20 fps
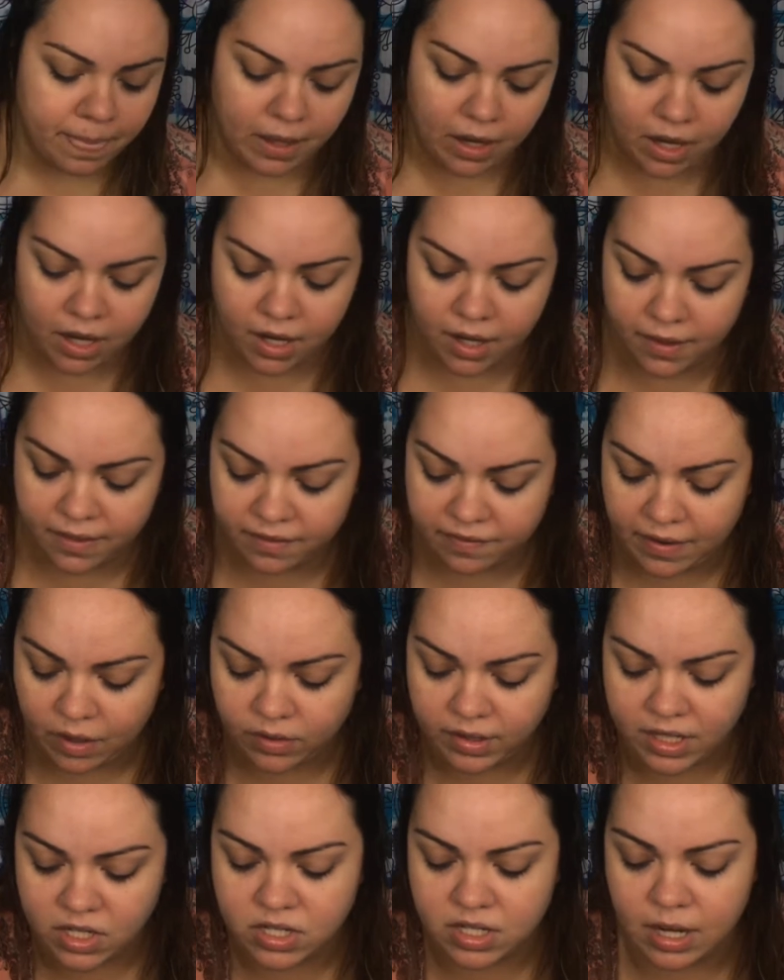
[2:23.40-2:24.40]
The
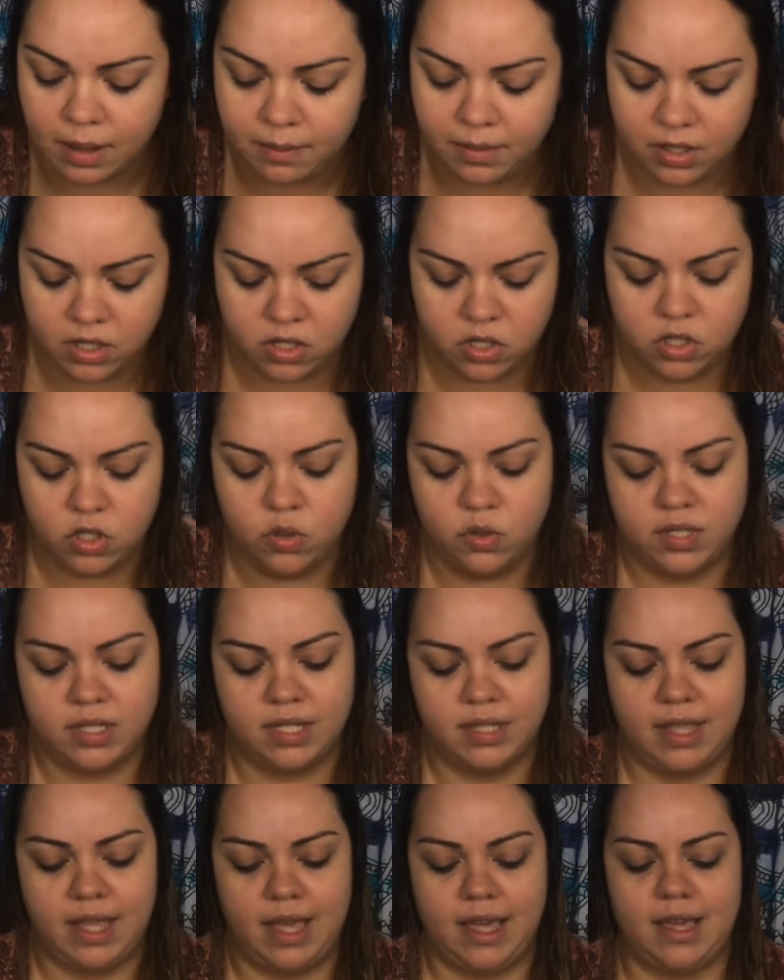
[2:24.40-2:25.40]
foundation I'm going to use
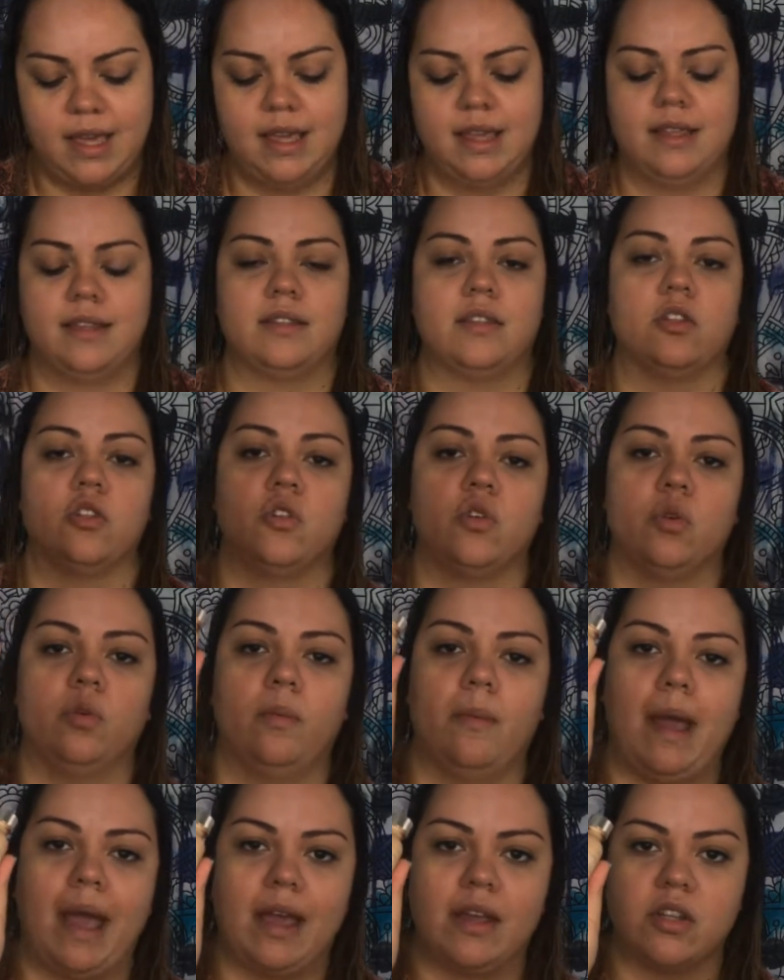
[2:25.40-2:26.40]
today is the True
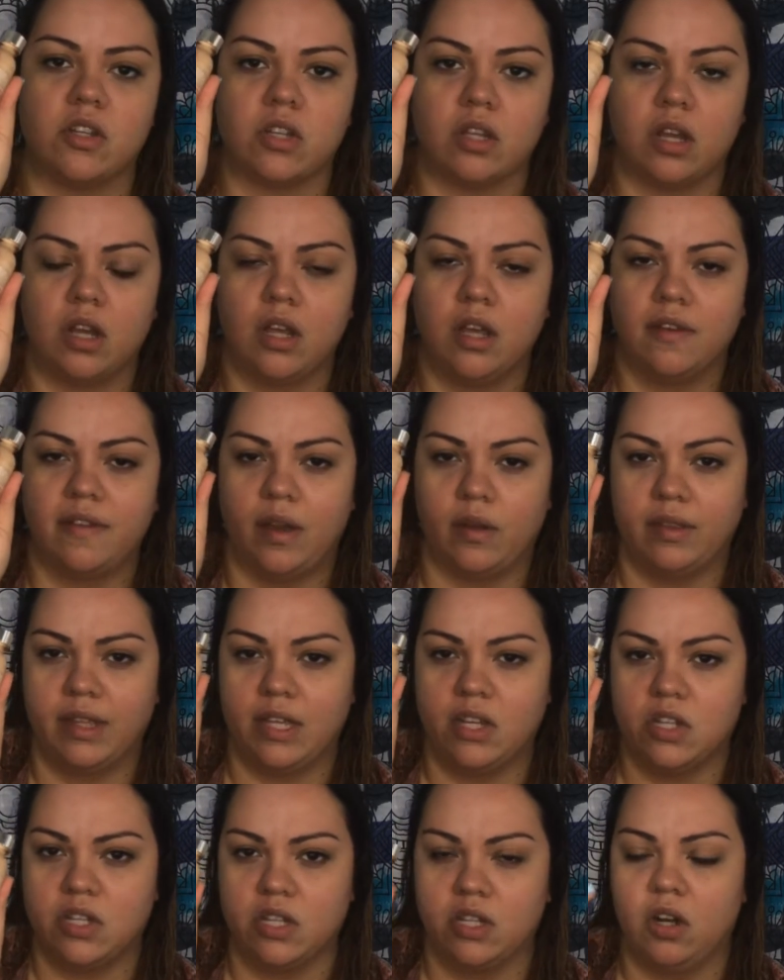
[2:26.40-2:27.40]
Match
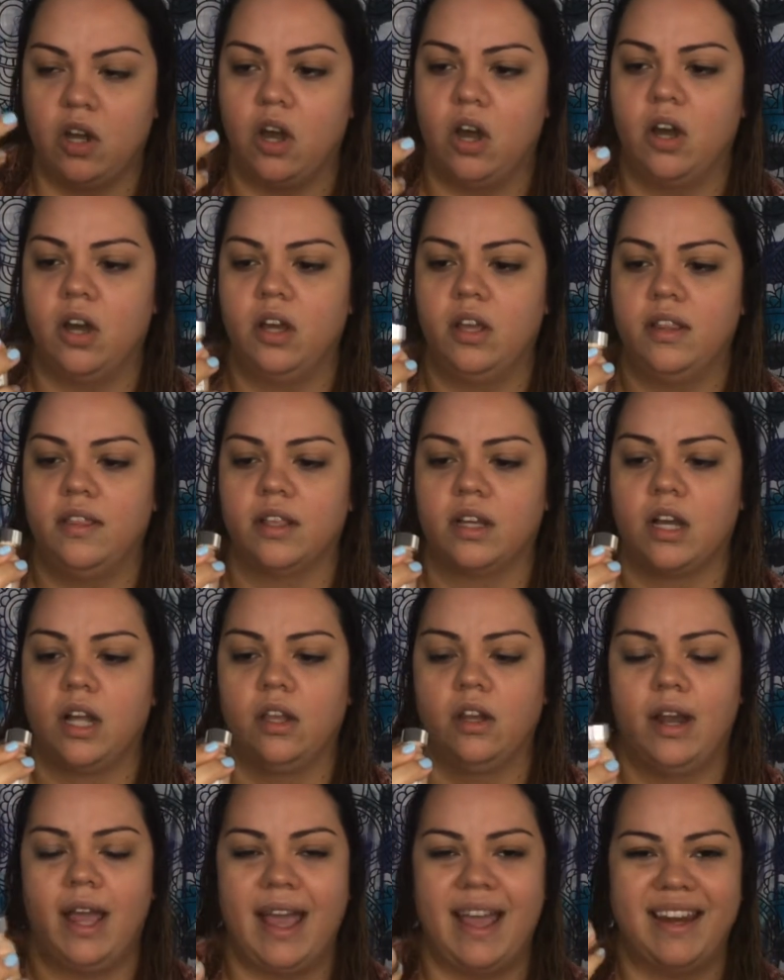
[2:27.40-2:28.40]
foundation in the
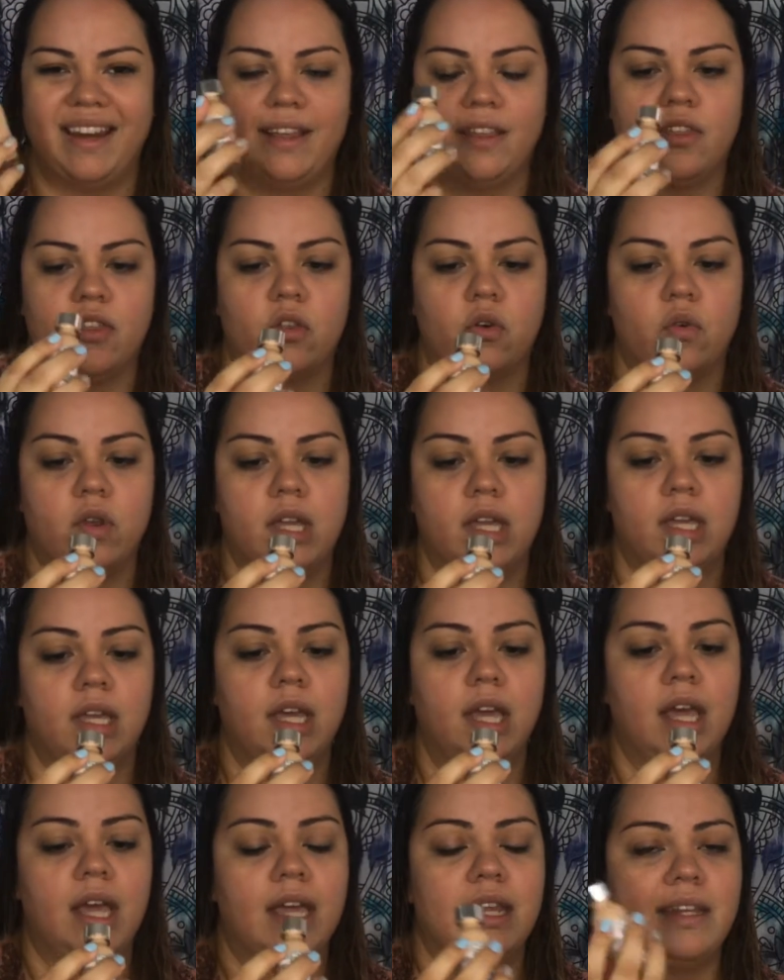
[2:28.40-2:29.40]
color N3
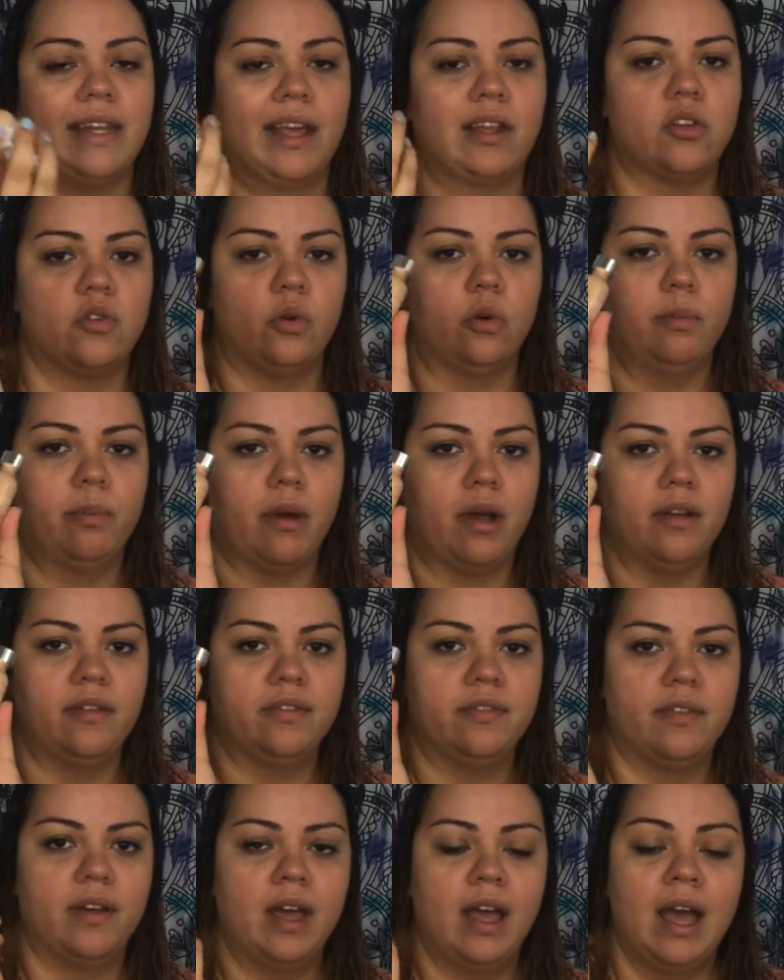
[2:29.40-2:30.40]
Natural
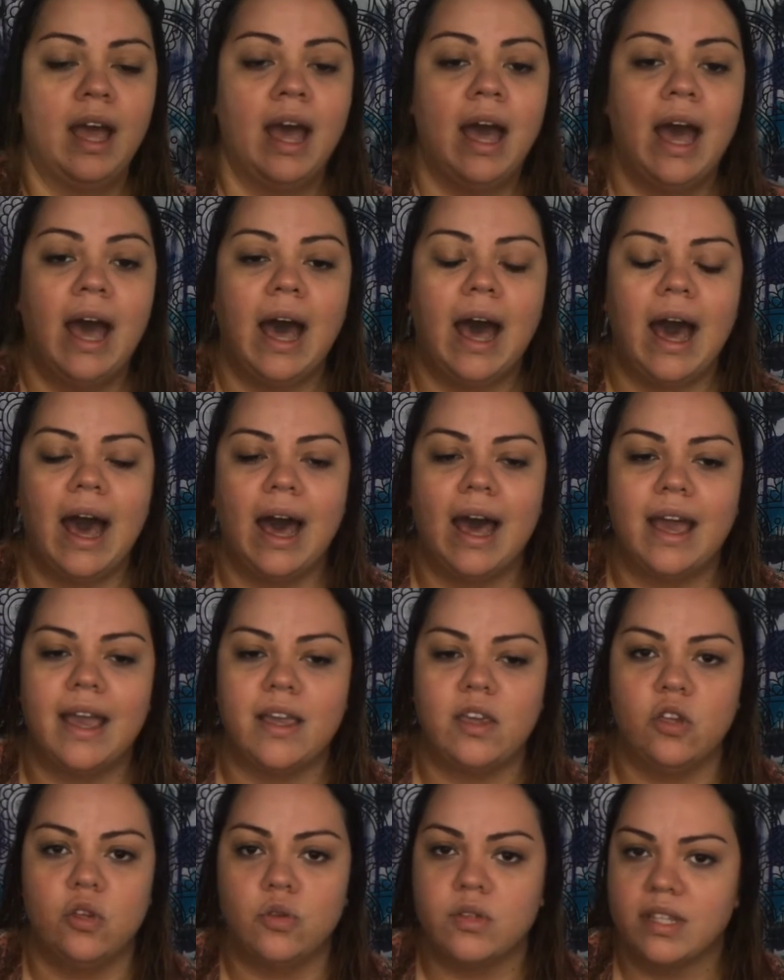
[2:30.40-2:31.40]
Buff. I
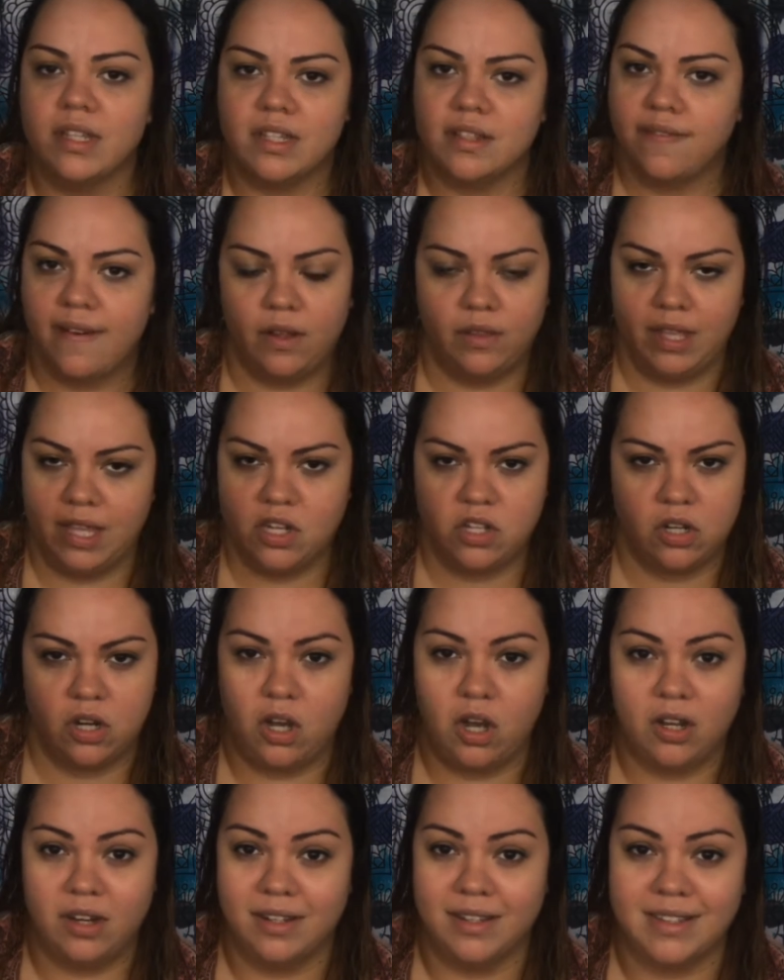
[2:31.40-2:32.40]
use this foundation
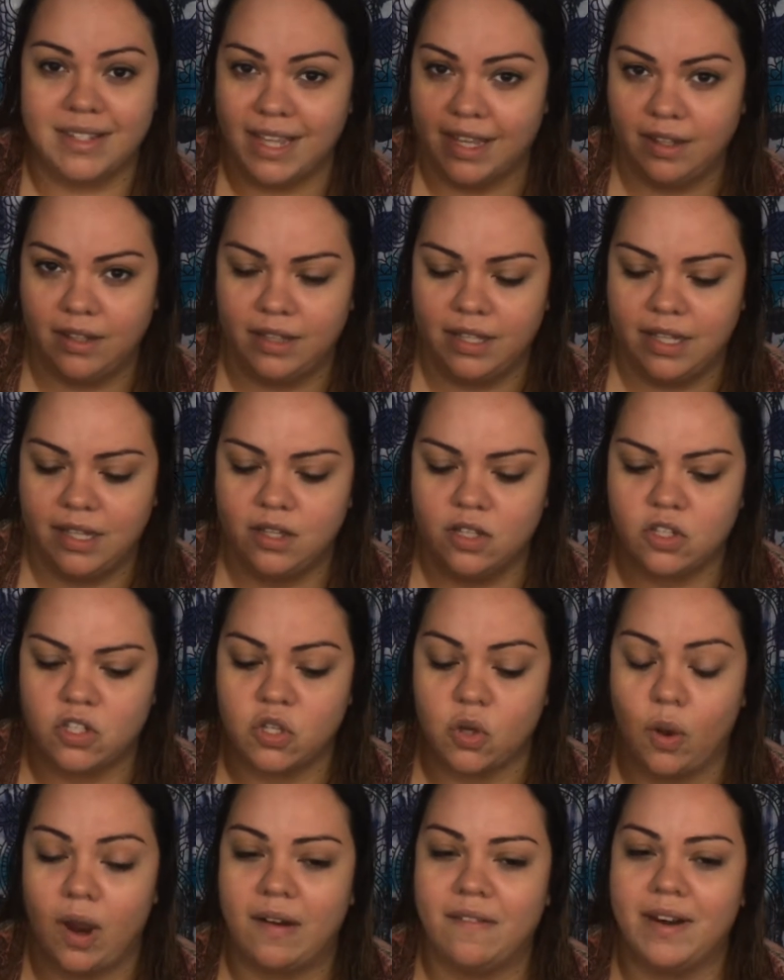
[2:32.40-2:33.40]
on a daily,
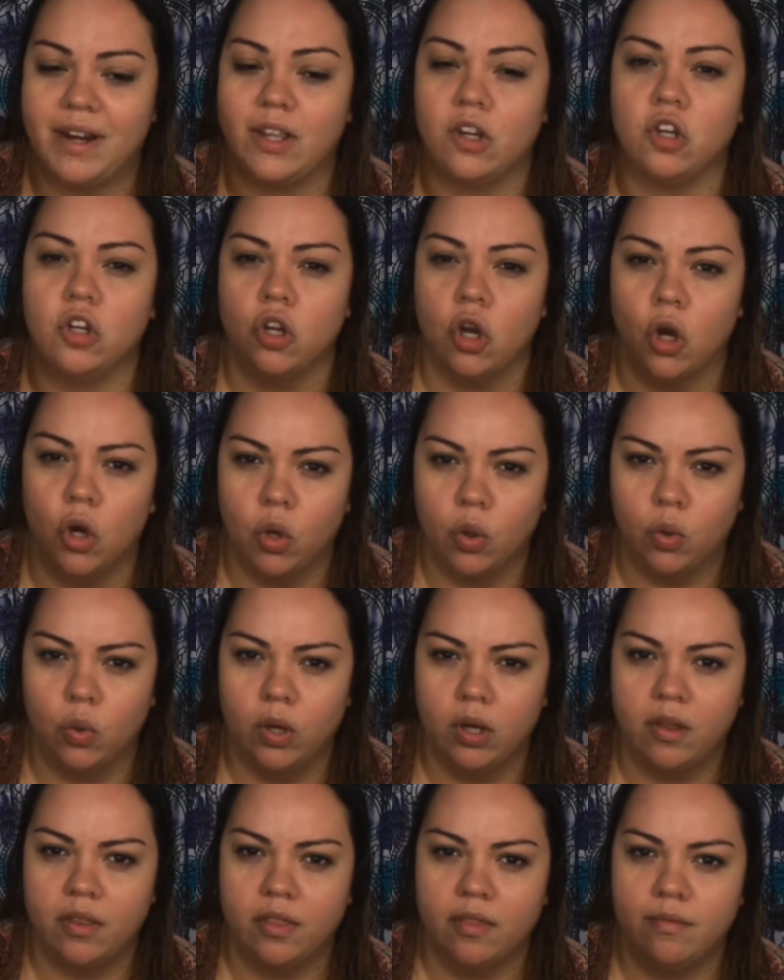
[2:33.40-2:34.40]
so I already
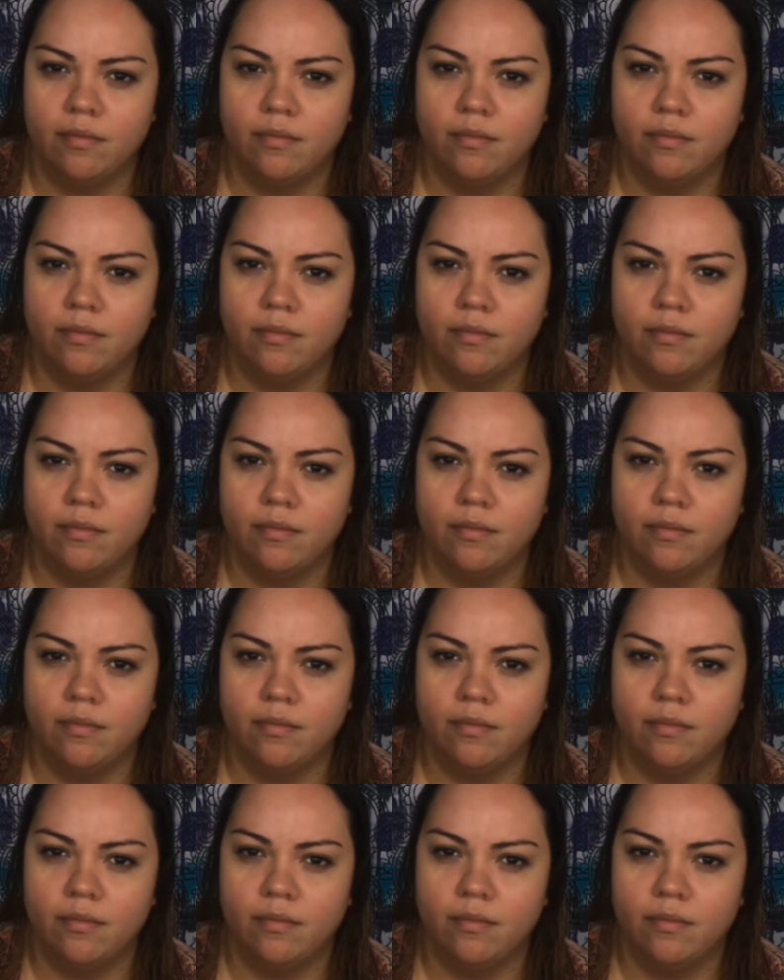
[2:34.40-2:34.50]
know